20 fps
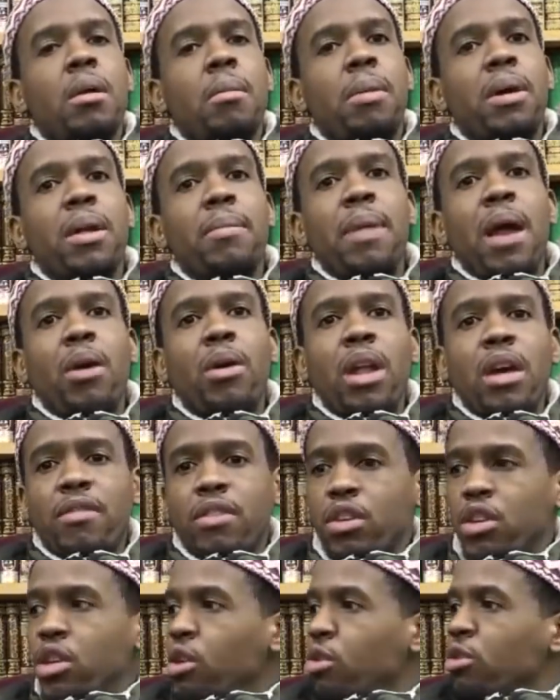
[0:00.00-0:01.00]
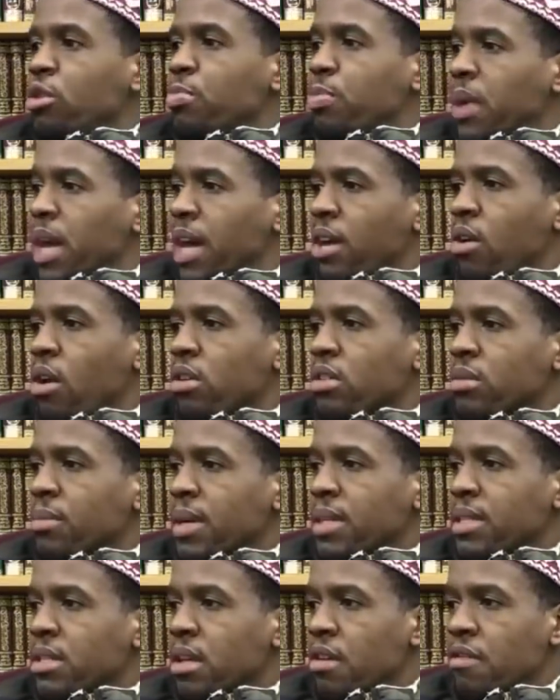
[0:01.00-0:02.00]
But I'm not going to have a huge platter all to
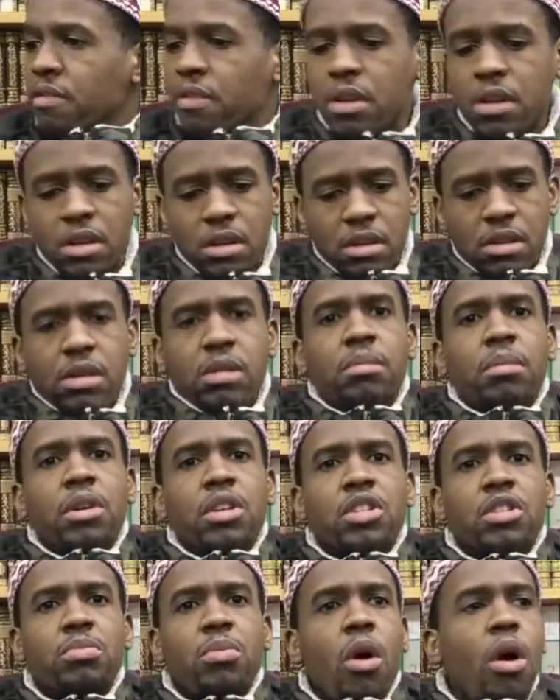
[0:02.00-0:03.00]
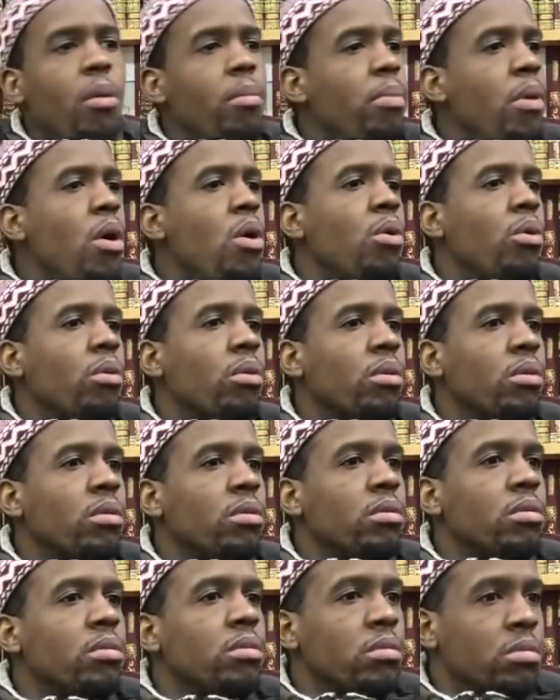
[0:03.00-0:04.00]
myself, but a small bowl.
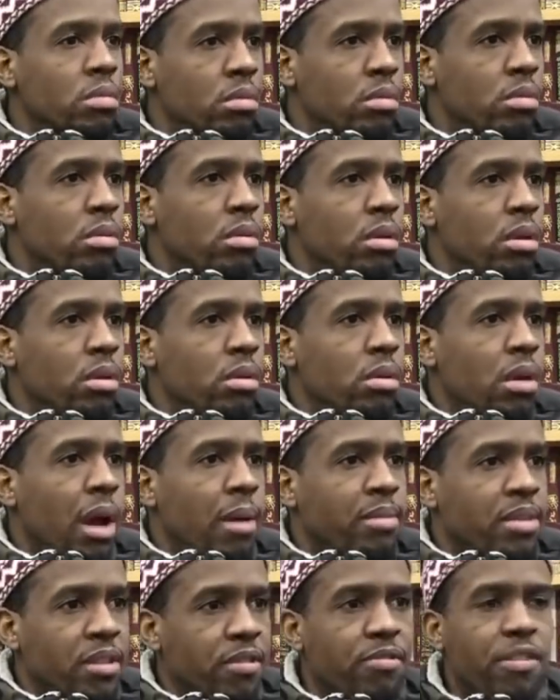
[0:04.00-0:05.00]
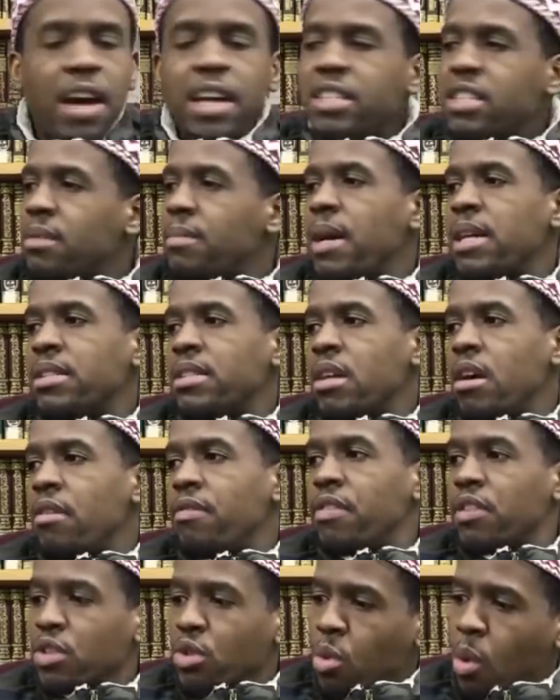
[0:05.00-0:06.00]
I'm sufficing
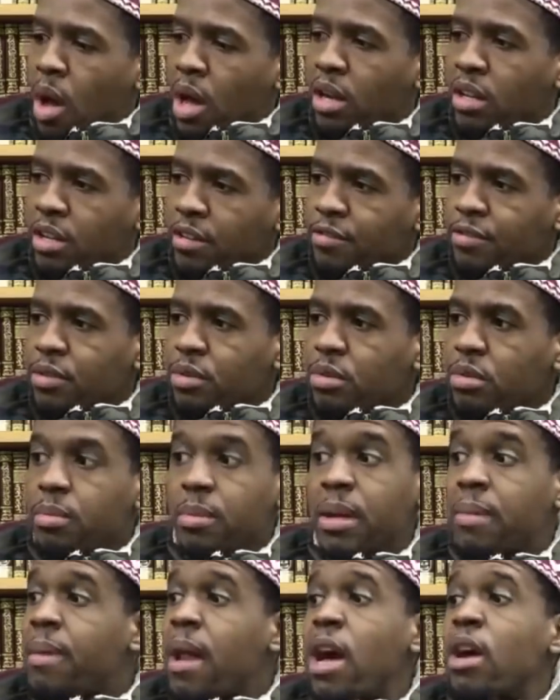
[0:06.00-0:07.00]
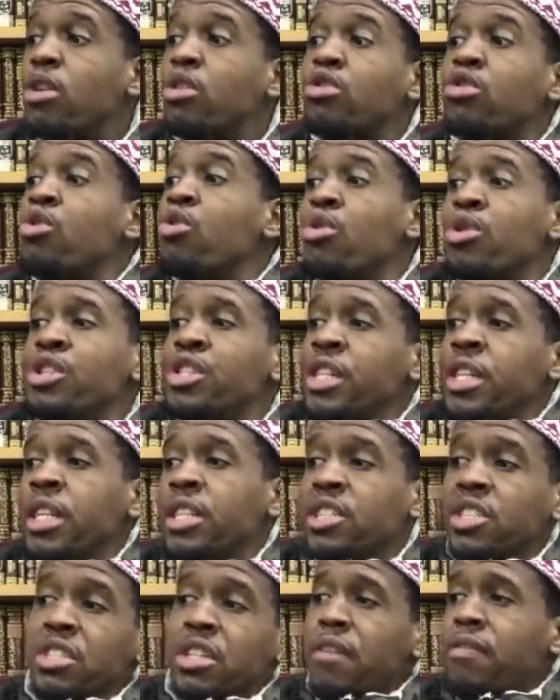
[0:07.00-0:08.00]
myself. It's quality food, but I'm not gorging
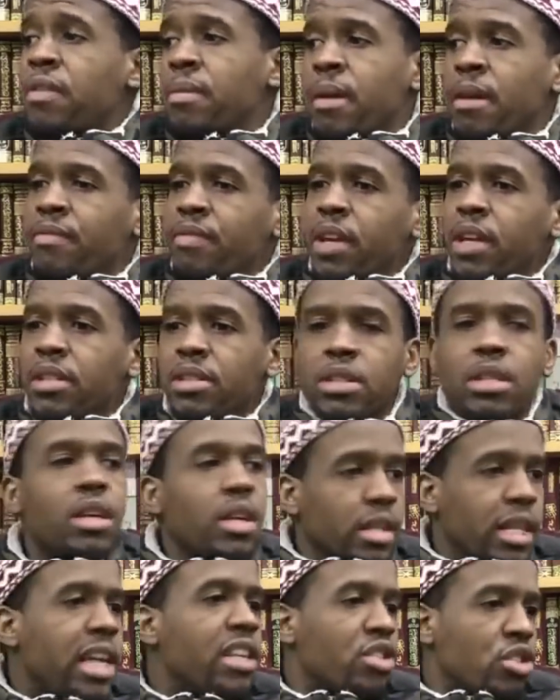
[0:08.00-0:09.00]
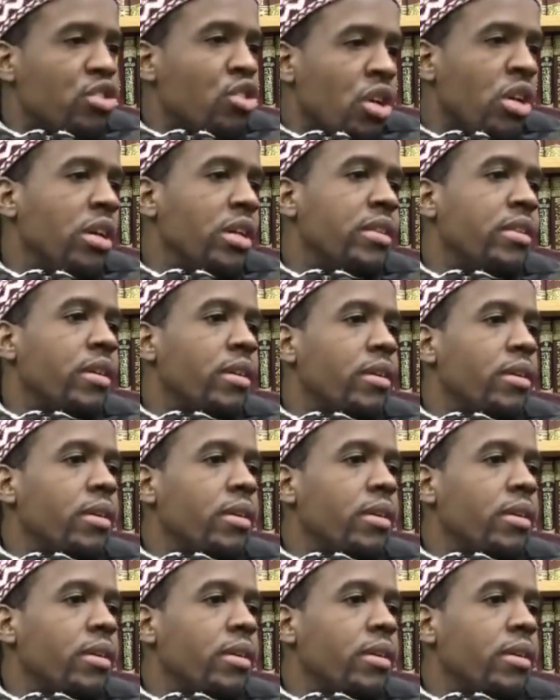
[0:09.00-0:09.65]
and stuffing my face. That's zuhd.